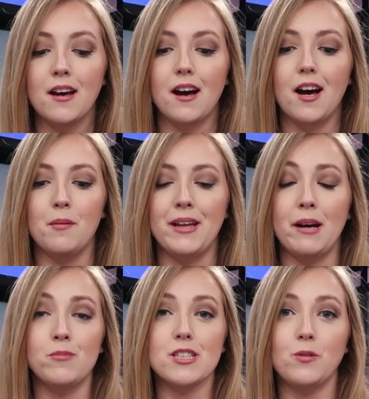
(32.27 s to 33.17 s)
And
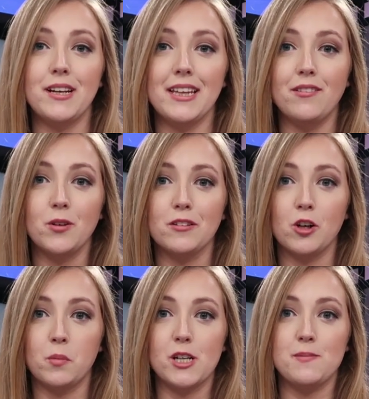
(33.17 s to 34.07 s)
I'm just going to give you a
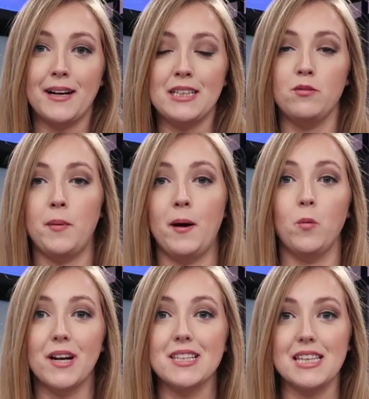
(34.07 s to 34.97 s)
little perspective about
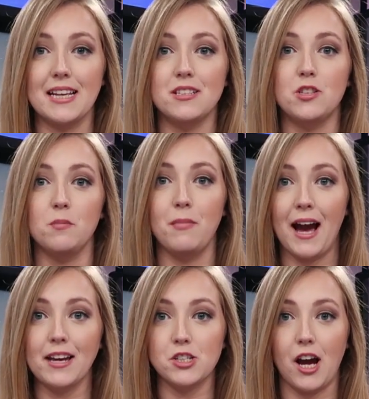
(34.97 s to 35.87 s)
what it's like to do
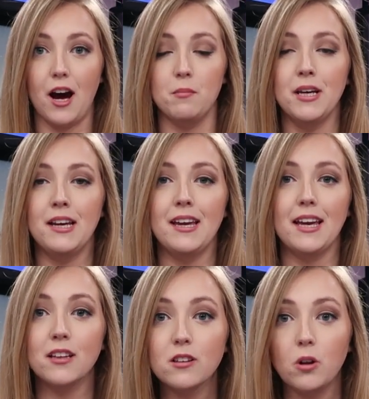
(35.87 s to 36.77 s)
my job
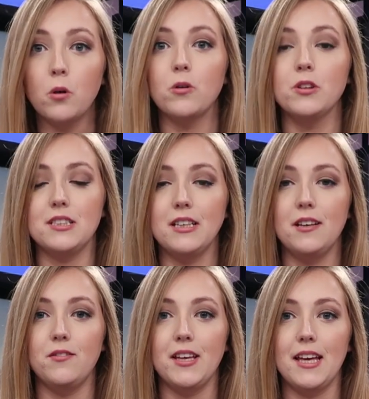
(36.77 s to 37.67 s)
in local
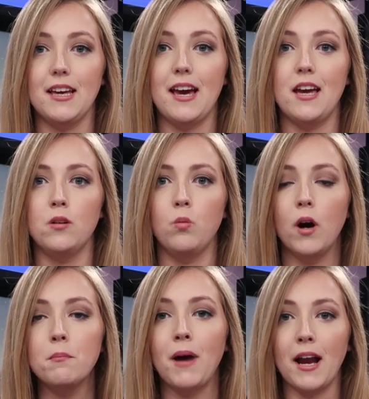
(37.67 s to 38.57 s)
TV and
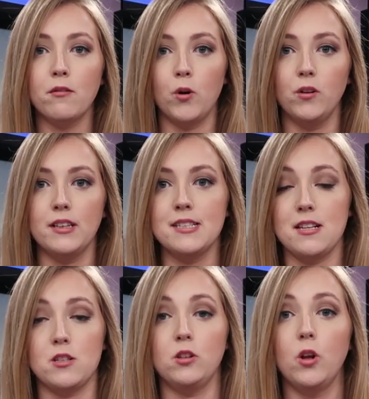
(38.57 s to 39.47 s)
what my role is
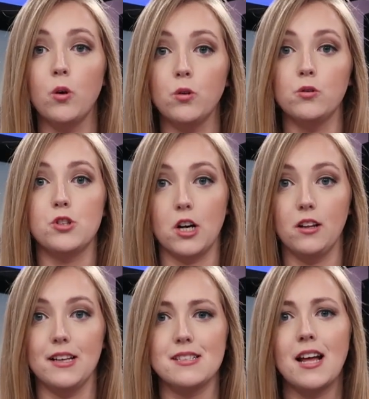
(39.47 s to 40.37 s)
as a local
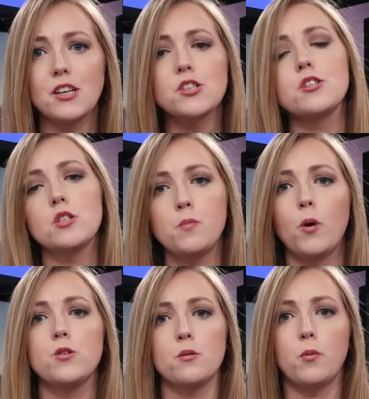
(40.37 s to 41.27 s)
journalist, not just a
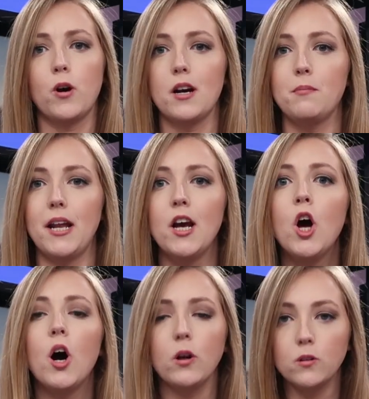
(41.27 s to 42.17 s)
sports reporter, but
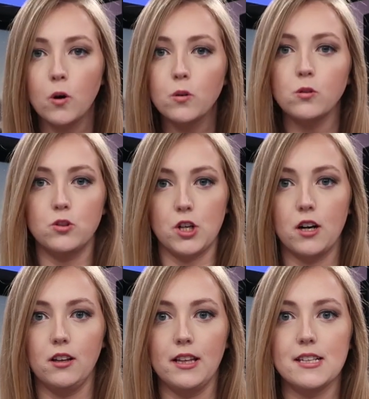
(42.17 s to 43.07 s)
a local
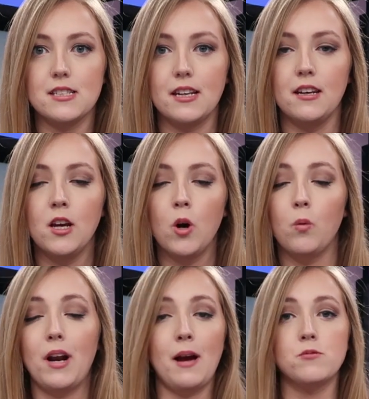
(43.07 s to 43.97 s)
journalist, and
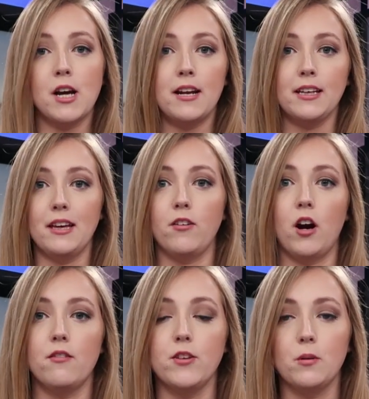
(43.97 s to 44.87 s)
what I'm trying to give
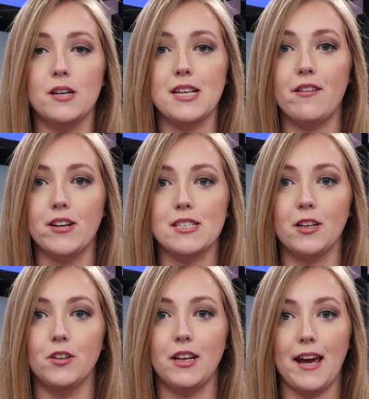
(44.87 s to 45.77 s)
our viewers every
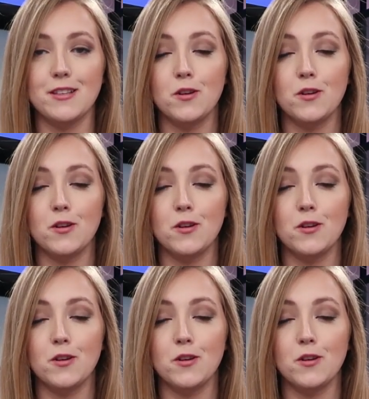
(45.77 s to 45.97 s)
single night.